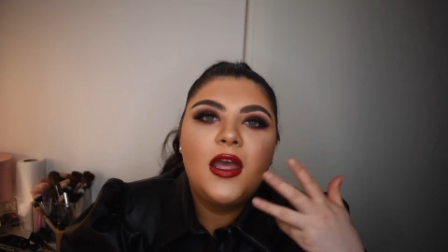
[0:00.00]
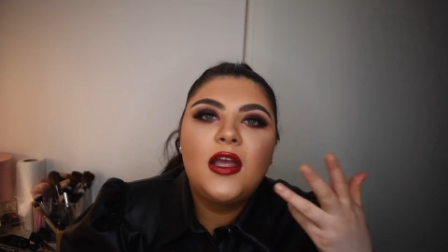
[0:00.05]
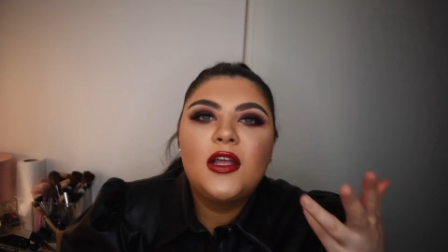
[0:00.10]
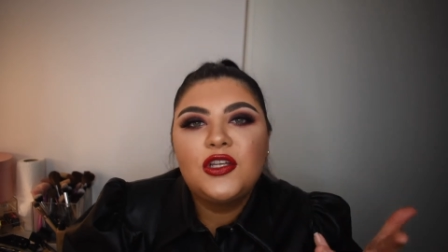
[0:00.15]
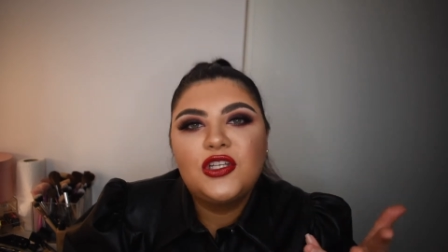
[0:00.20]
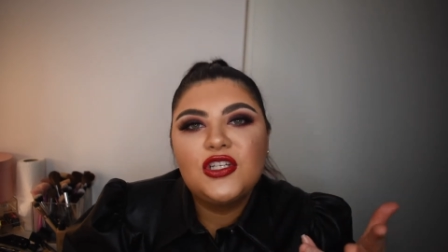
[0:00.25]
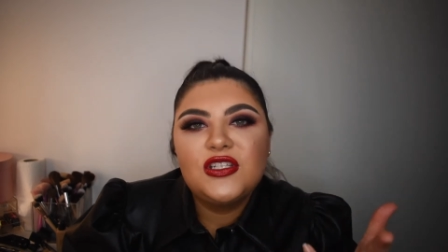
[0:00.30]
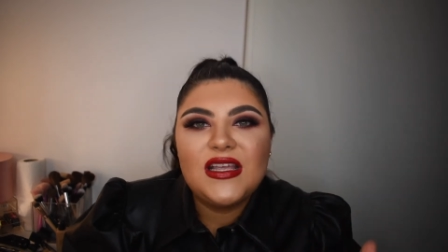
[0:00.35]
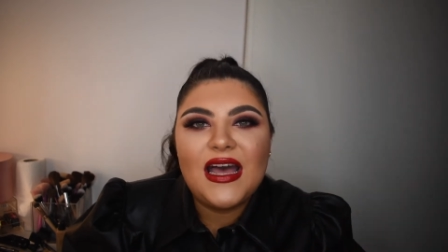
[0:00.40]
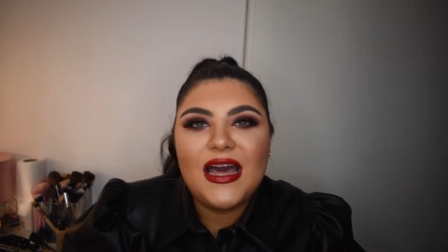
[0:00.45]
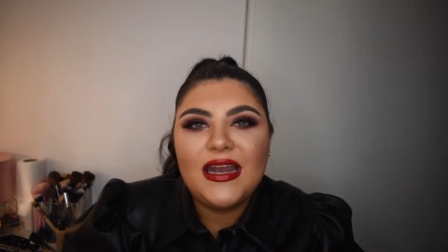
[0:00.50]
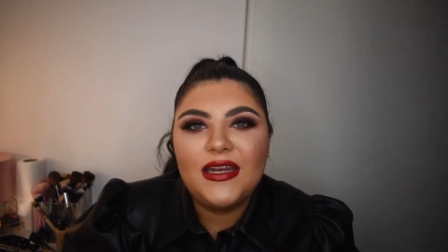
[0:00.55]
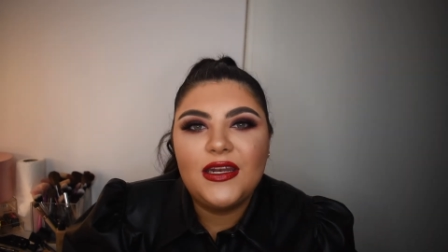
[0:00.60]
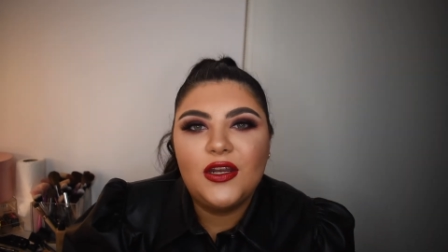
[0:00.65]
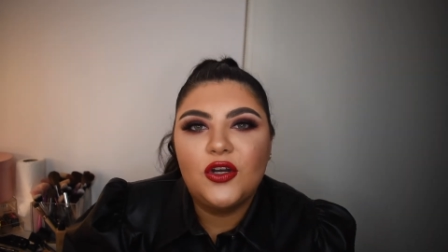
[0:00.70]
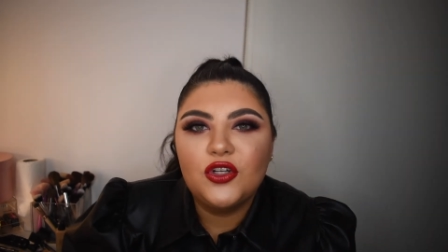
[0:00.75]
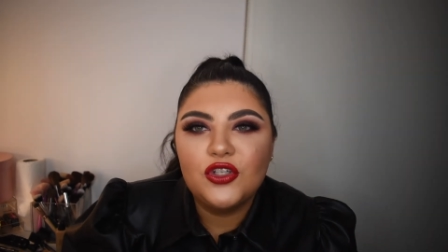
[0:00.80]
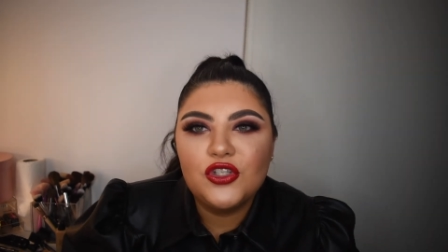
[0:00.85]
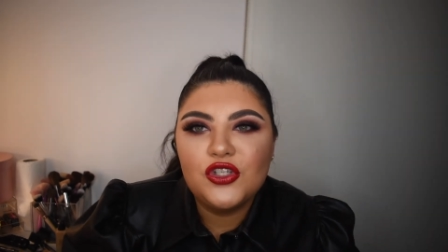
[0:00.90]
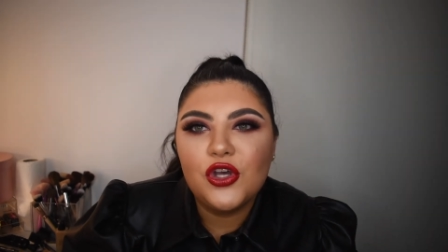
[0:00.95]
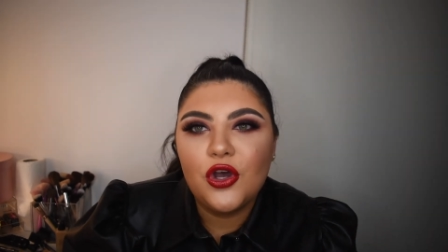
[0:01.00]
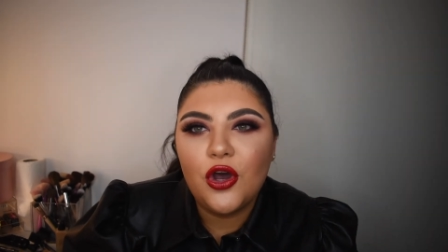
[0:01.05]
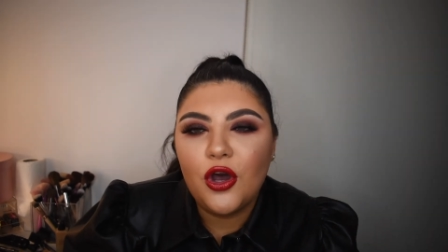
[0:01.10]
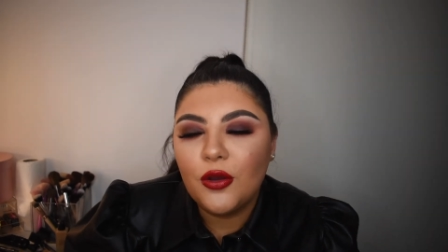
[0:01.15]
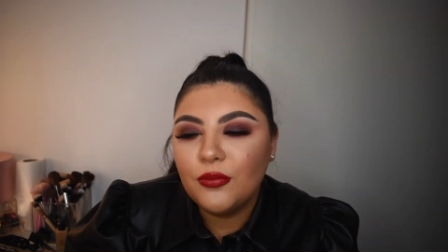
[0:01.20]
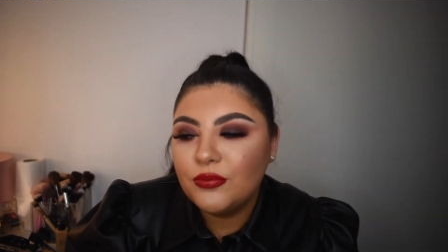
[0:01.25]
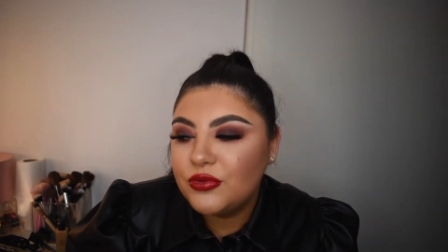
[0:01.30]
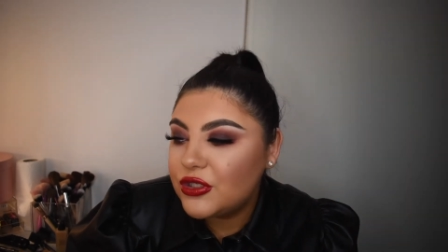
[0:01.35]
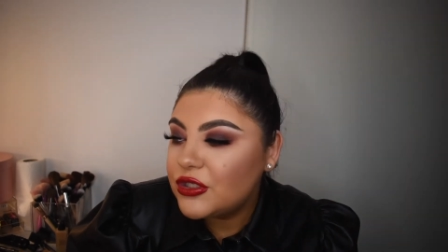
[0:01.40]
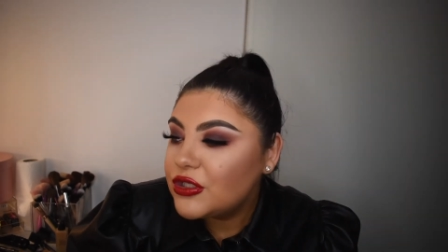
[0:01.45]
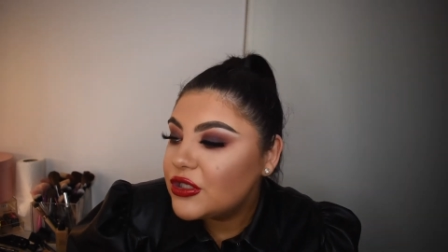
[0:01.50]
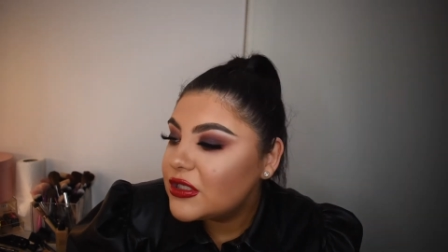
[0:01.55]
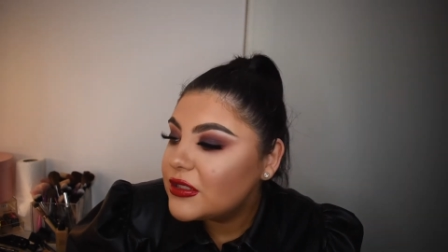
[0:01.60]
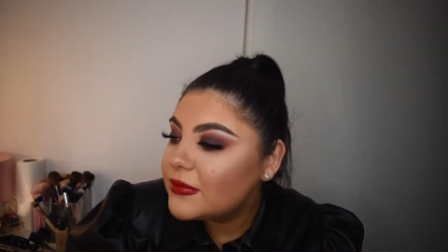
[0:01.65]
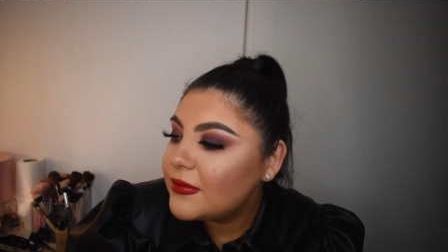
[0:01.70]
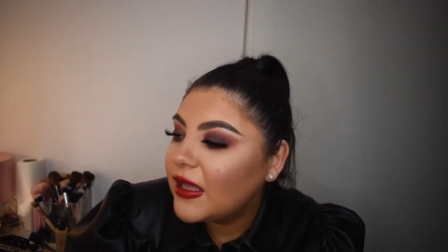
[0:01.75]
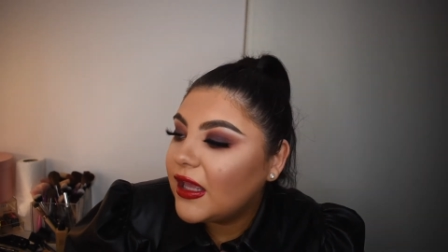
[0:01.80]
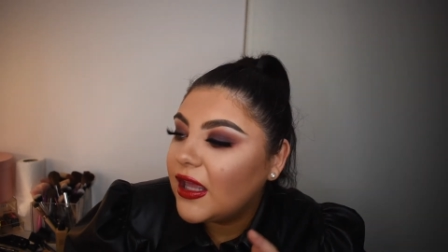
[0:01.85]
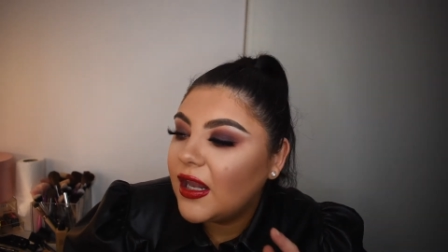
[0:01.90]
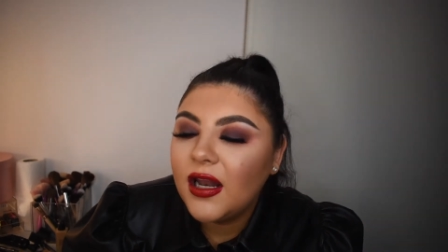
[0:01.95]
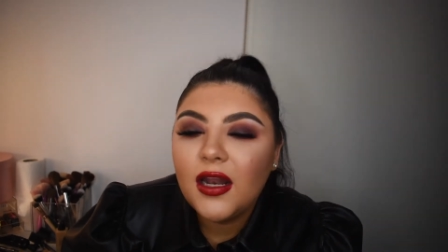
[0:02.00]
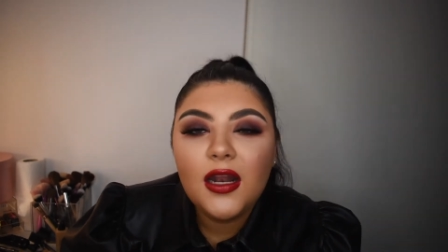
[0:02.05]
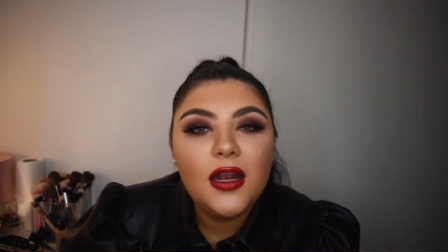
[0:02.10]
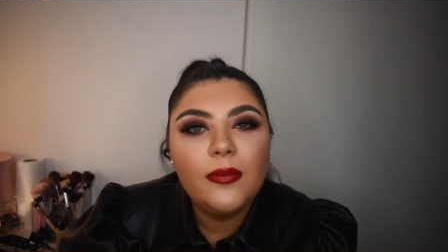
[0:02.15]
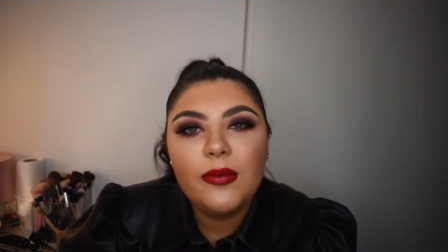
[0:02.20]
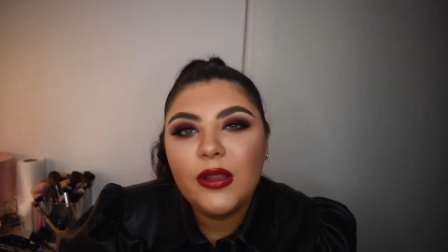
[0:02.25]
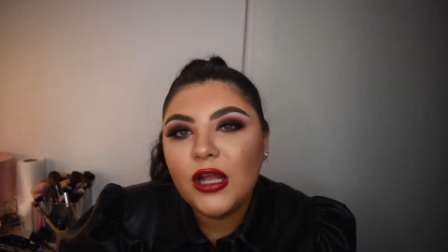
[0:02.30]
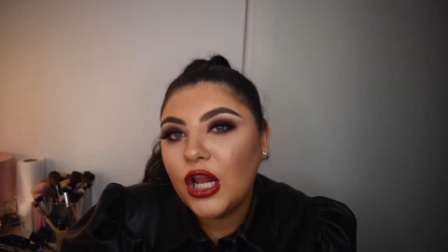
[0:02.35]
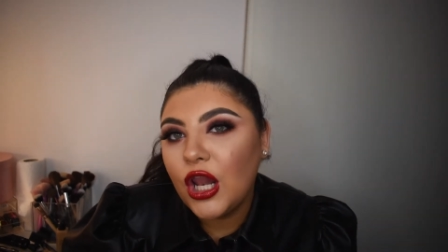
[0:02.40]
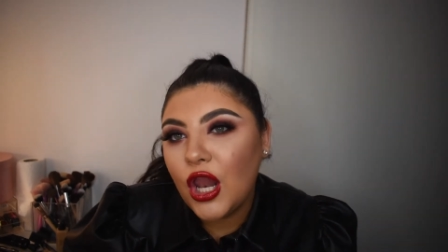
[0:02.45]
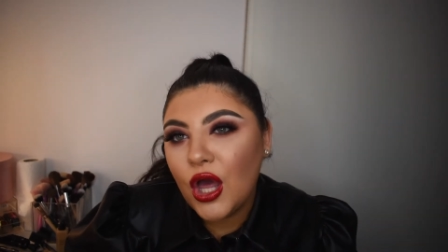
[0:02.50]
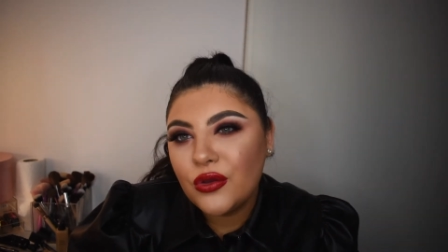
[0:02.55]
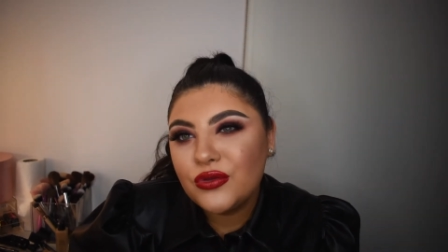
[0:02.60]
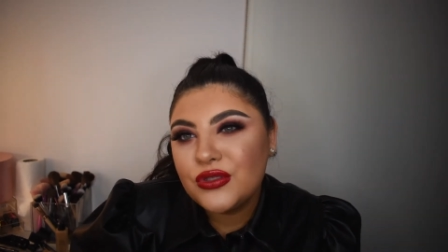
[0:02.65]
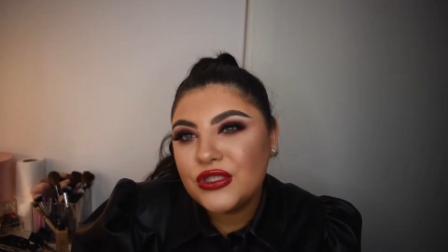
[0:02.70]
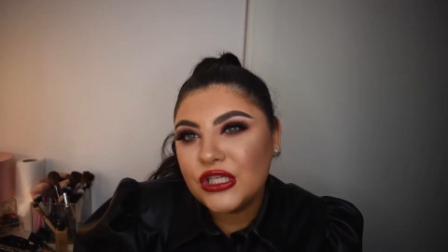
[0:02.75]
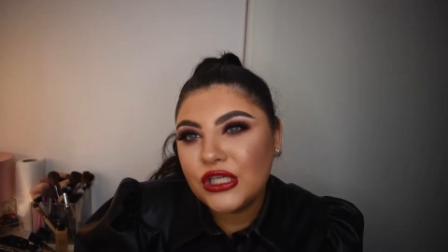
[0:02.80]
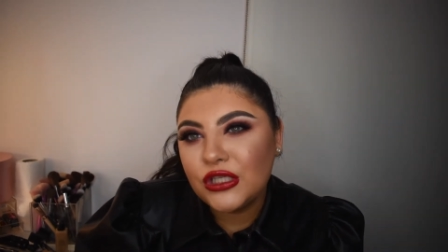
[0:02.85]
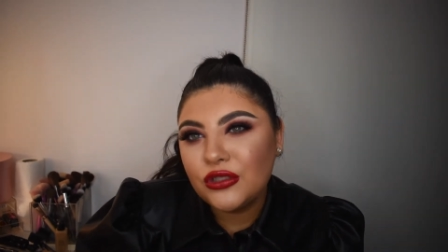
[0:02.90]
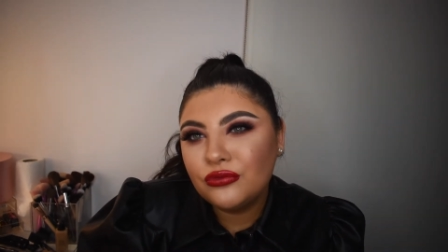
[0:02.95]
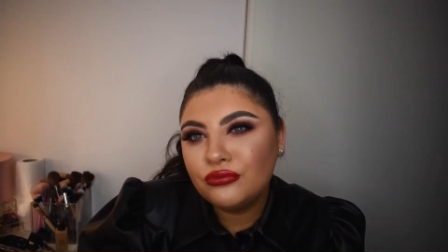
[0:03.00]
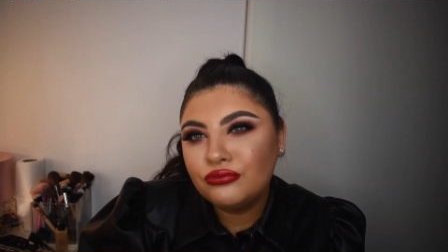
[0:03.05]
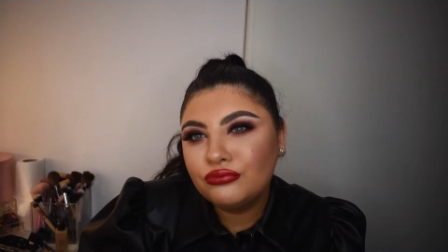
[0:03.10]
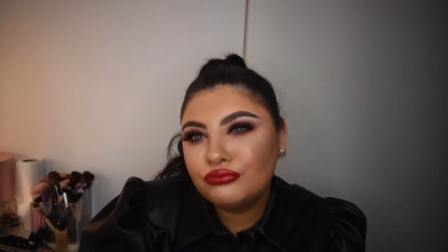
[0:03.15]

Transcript: just added it on top to just make it a little bit glossy.